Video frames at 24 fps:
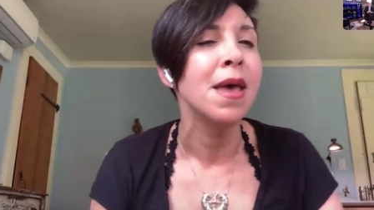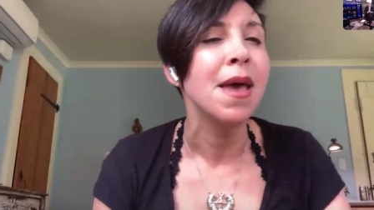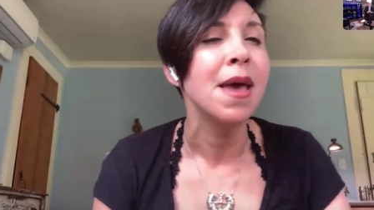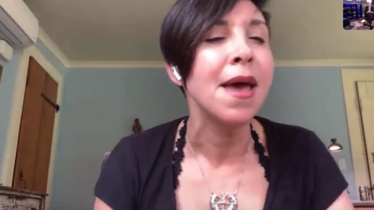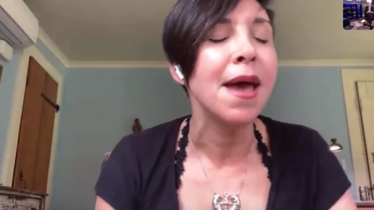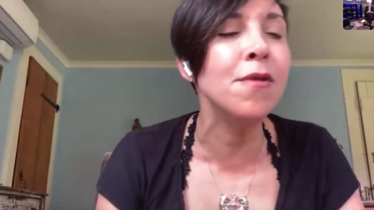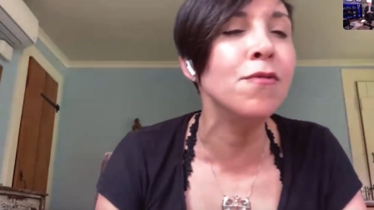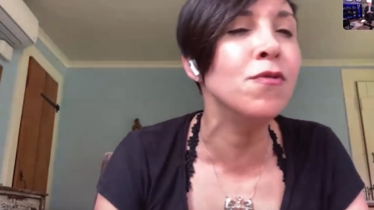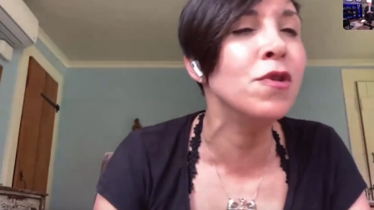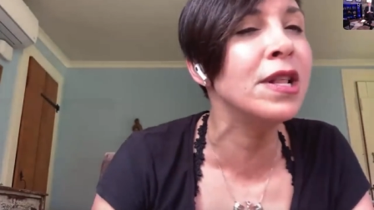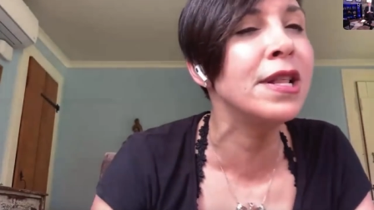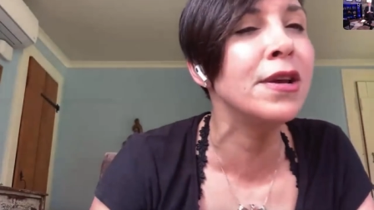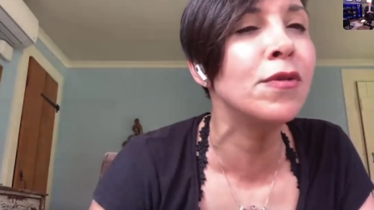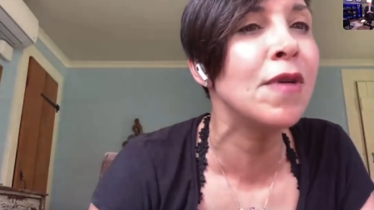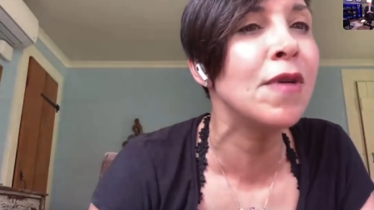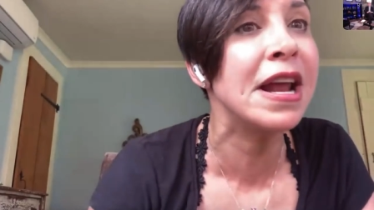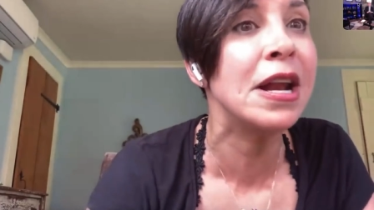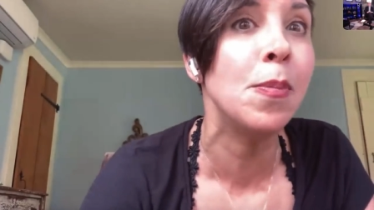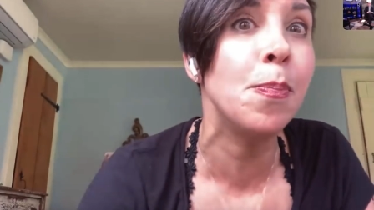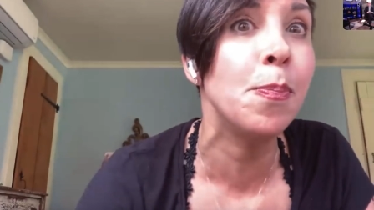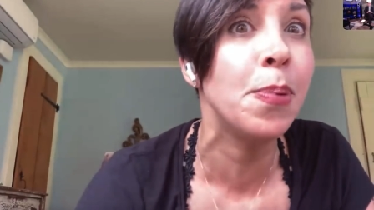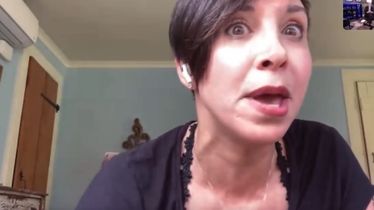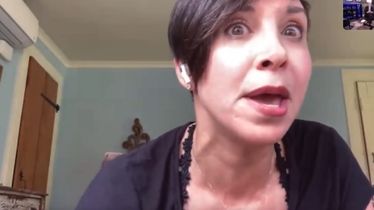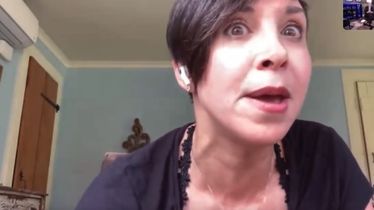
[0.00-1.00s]
and really write
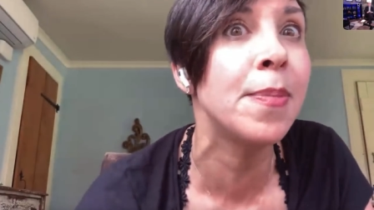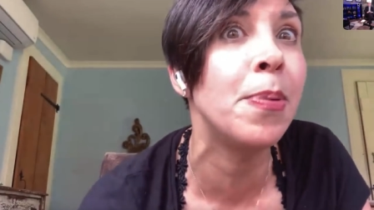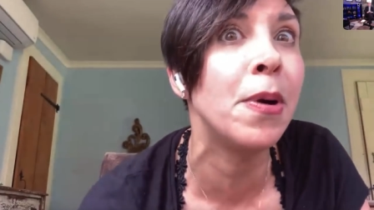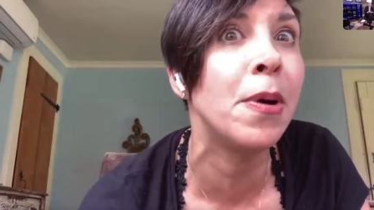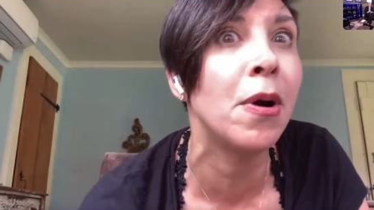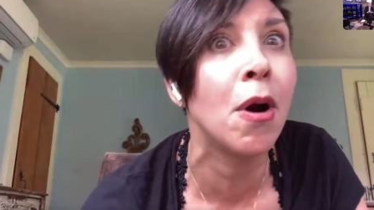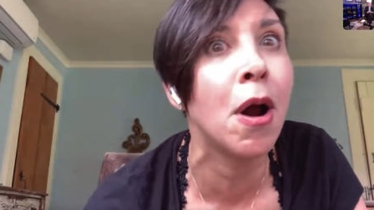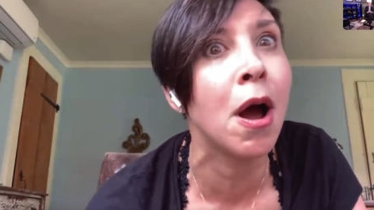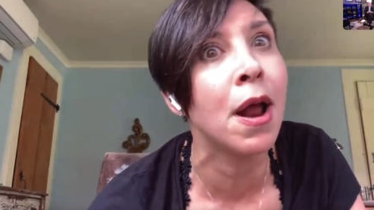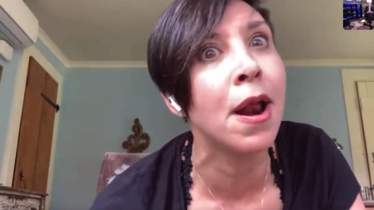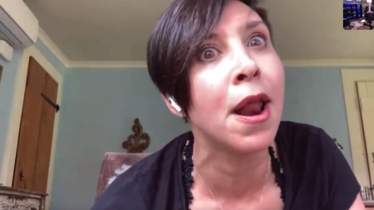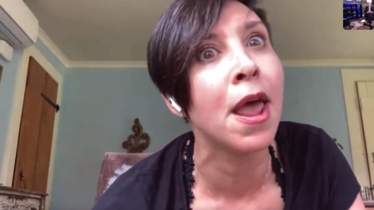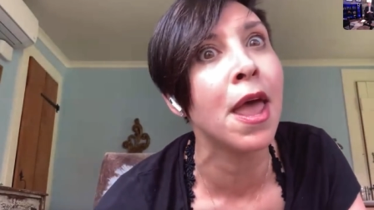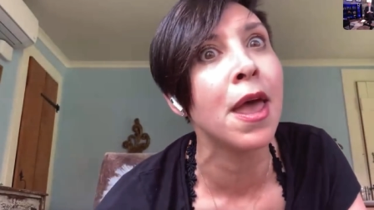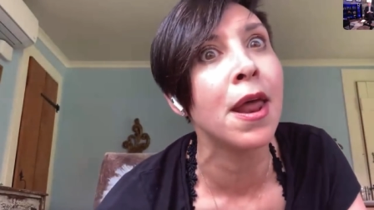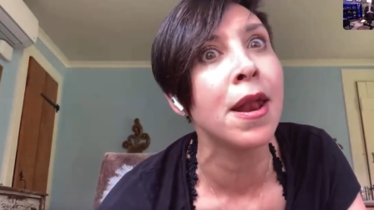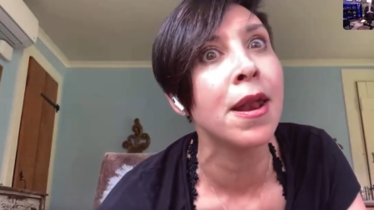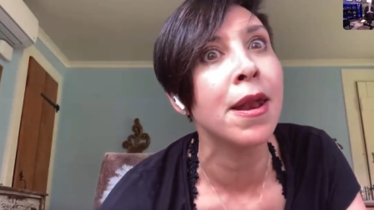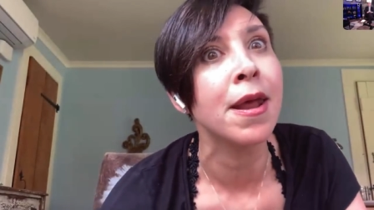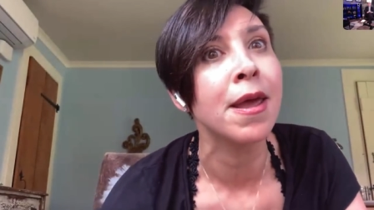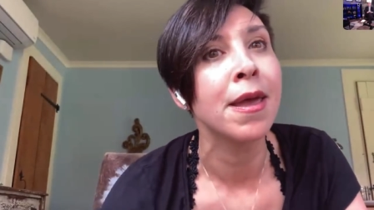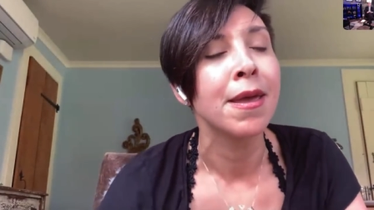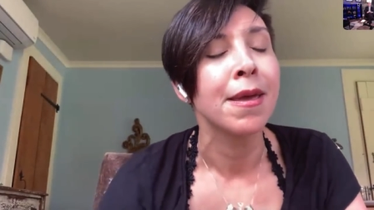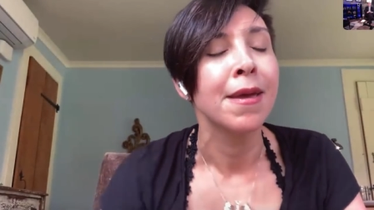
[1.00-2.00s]
a paper on it,
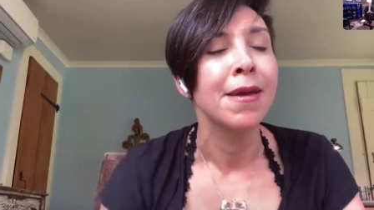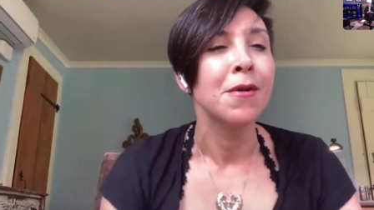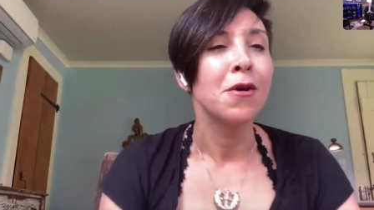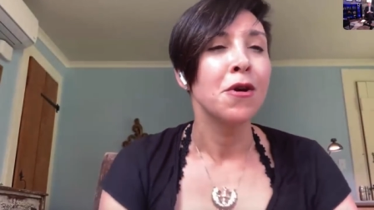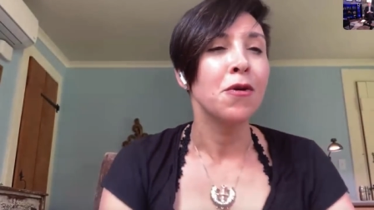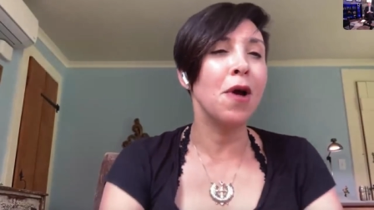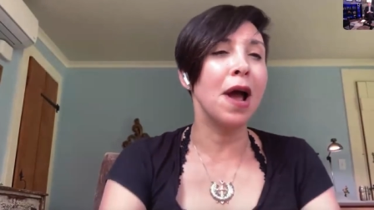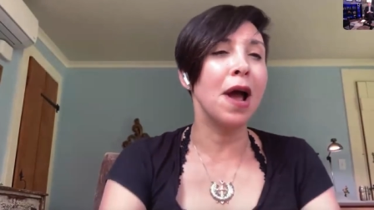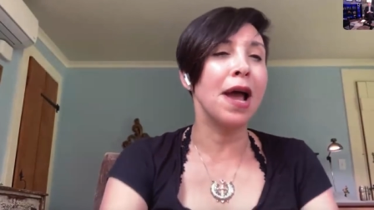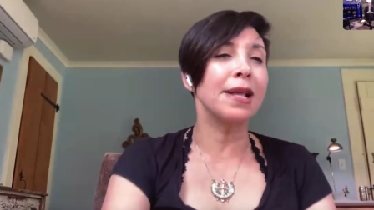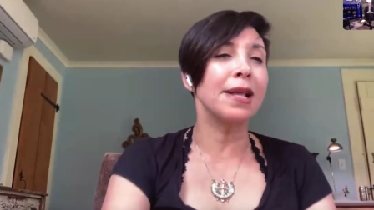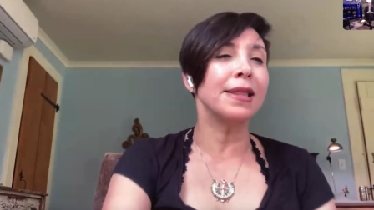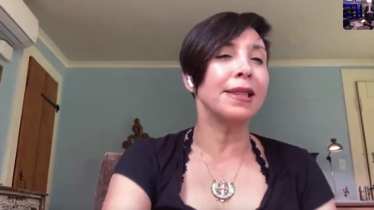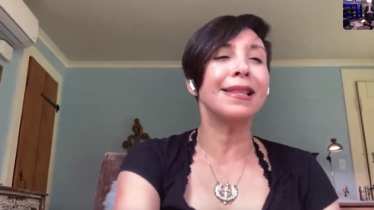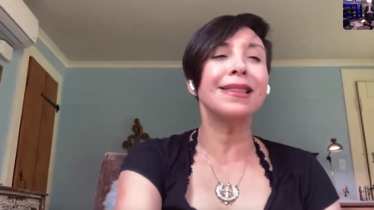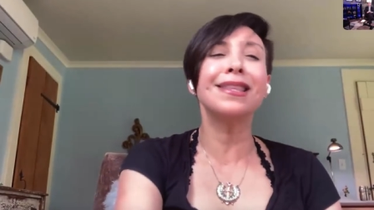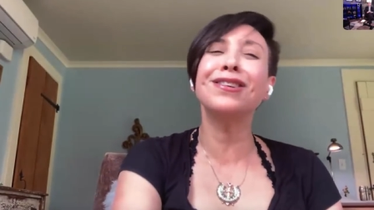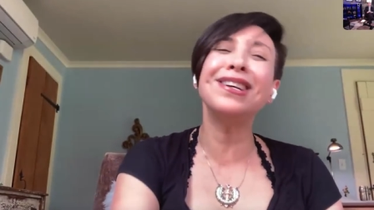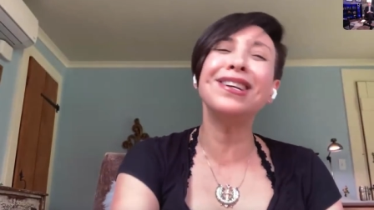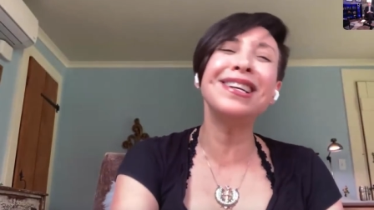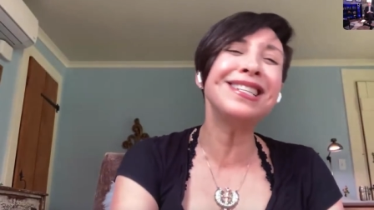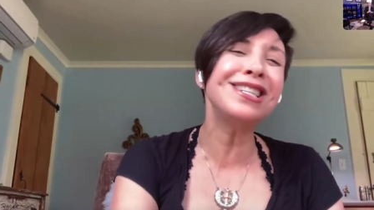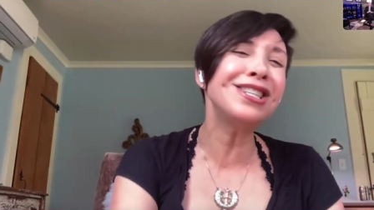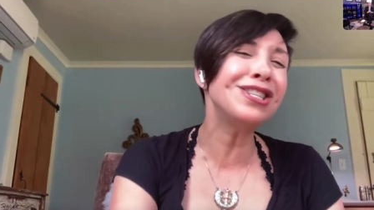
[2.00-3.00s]
right? Like
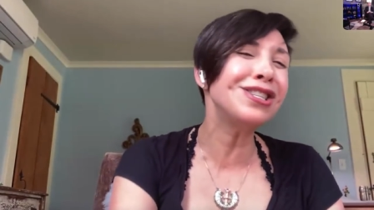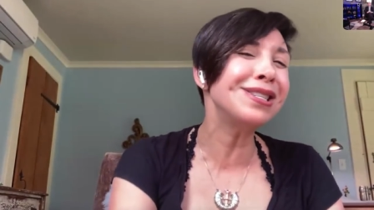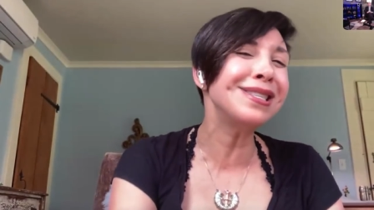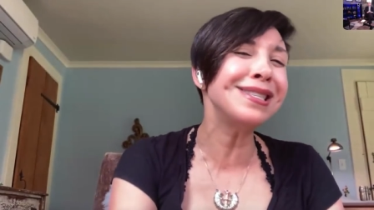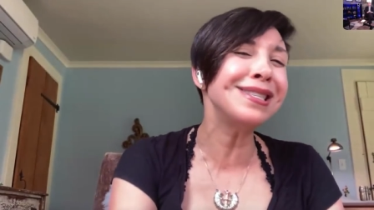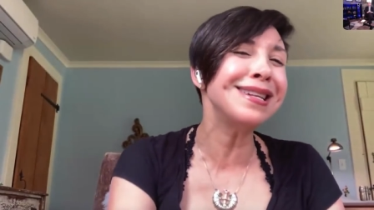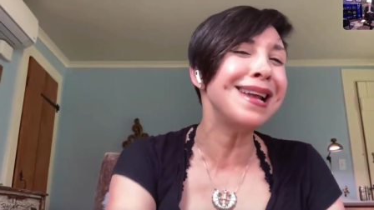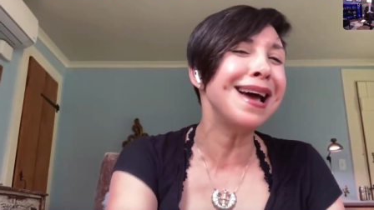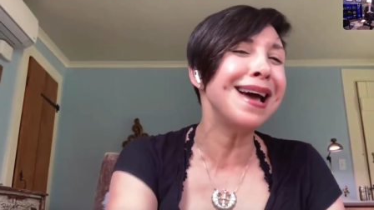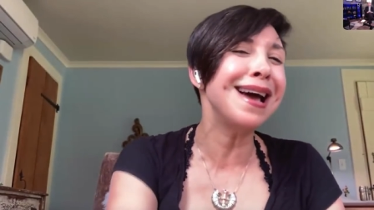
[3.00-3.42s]
there, it's just not